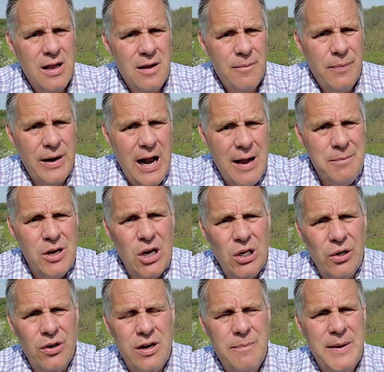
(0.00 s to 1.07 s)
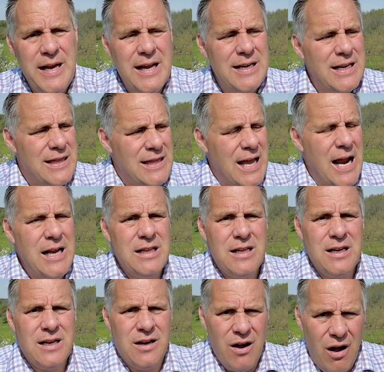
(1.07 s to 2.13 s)
but I'm going to learn to begin to thank
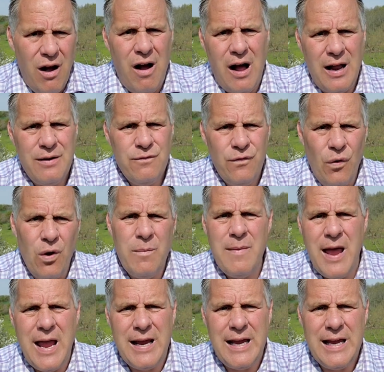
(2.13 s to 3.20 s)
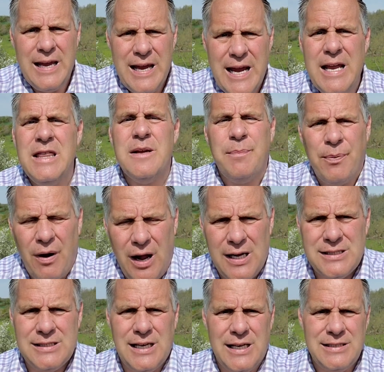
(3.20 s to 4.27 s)
God for Maggie in the
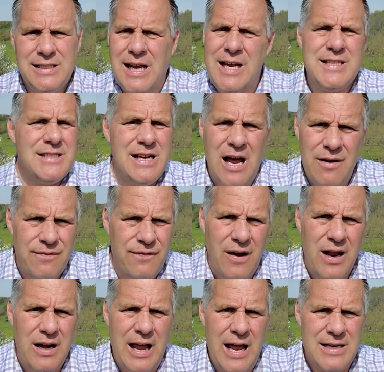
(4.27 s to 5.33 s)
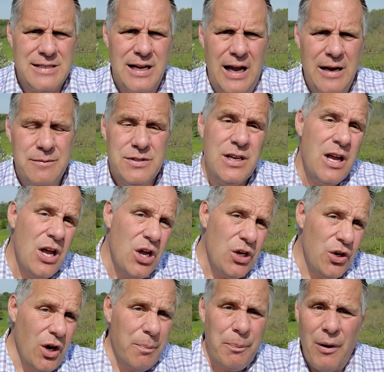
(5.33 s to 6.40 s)
process. It's not fun at times.
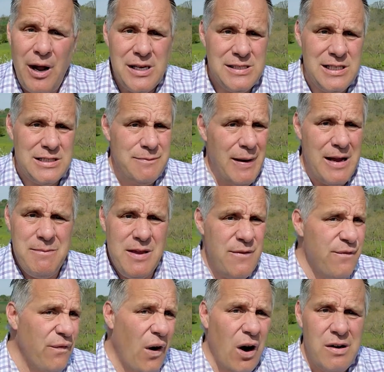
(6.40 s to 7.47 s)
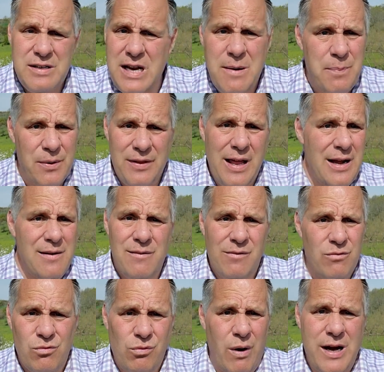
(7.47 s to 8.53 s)
Your process might be far deeper than
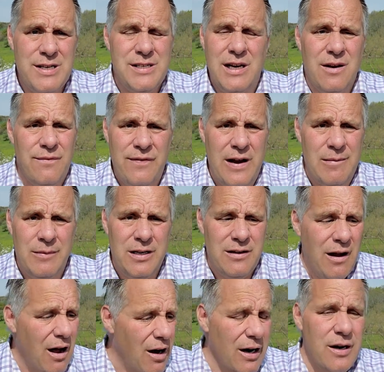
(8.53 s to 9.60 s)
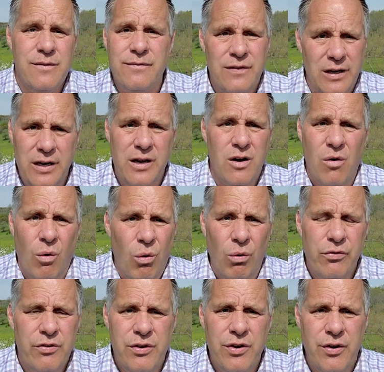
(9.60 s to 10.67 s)
raising a family dog and filling in
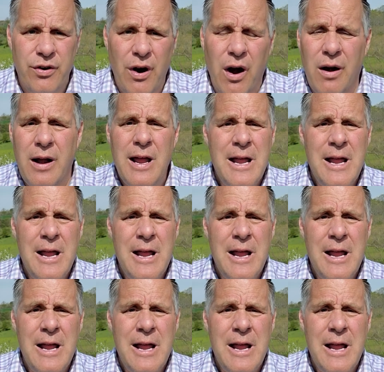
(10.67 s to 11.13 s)
holes in your yard.